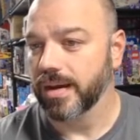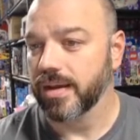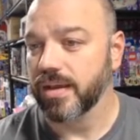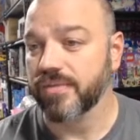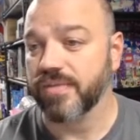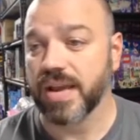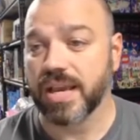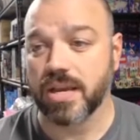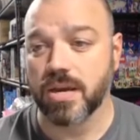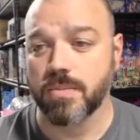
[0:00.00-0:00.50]

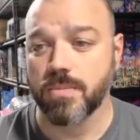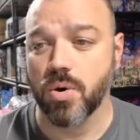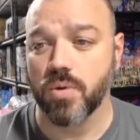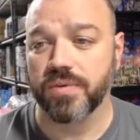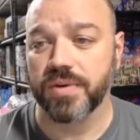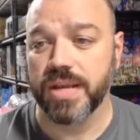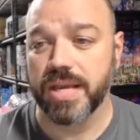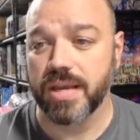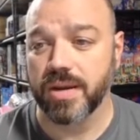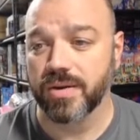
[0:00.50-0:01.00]
If I come
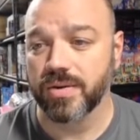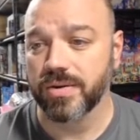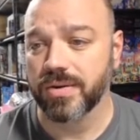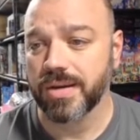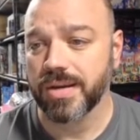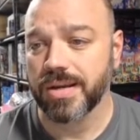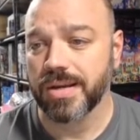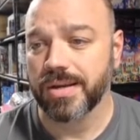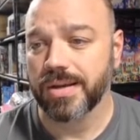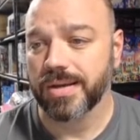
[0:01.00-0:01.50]
over here,
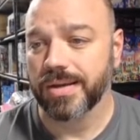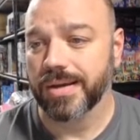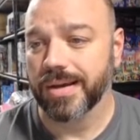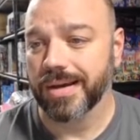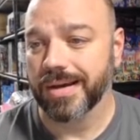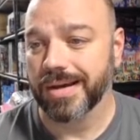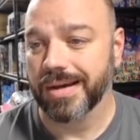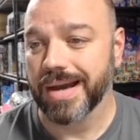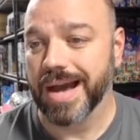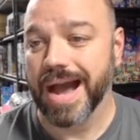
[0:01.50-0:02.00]

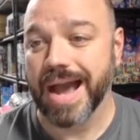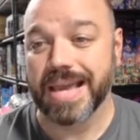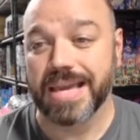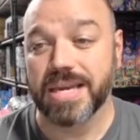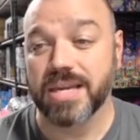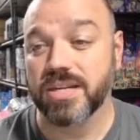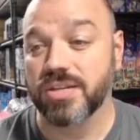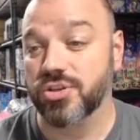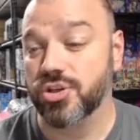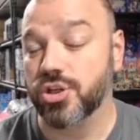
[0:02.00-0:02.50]
I
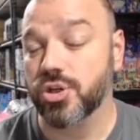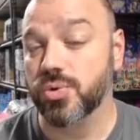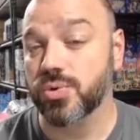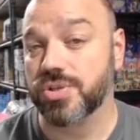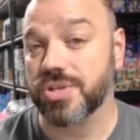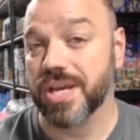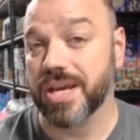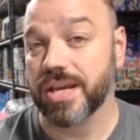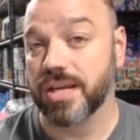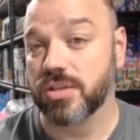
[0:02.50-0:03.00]
can
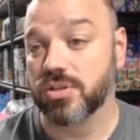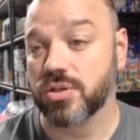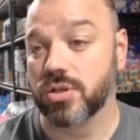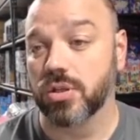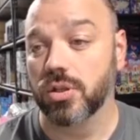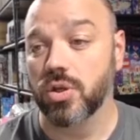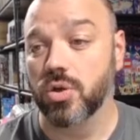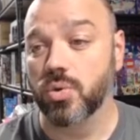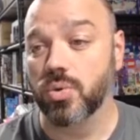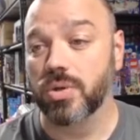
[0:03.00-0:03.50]
choose to
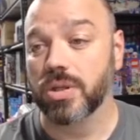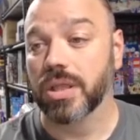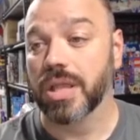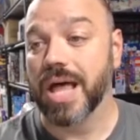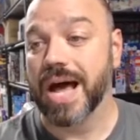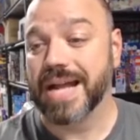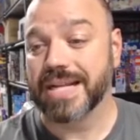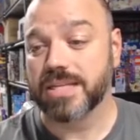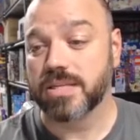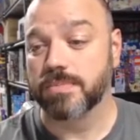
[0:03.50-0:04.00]
exclude
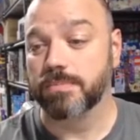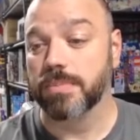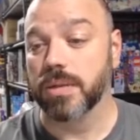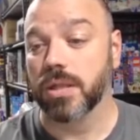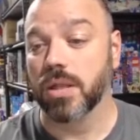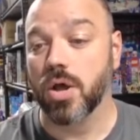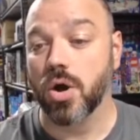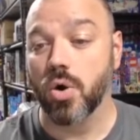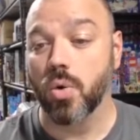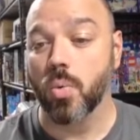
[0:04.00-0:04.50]
lots
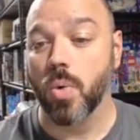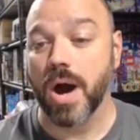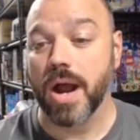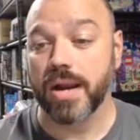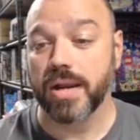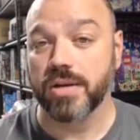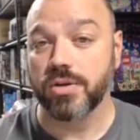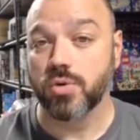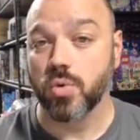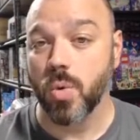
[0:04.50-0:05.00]
below
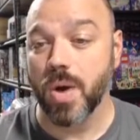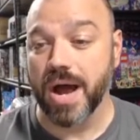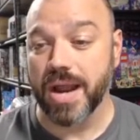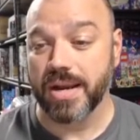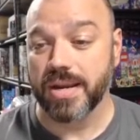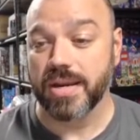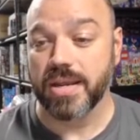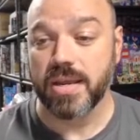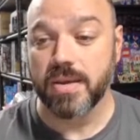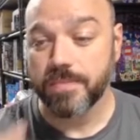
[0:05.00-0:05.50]
wanted
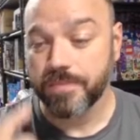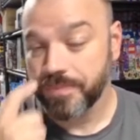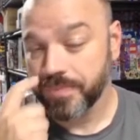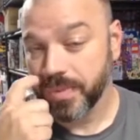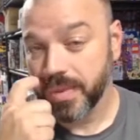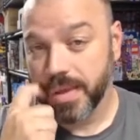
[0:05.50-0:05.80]
quantity.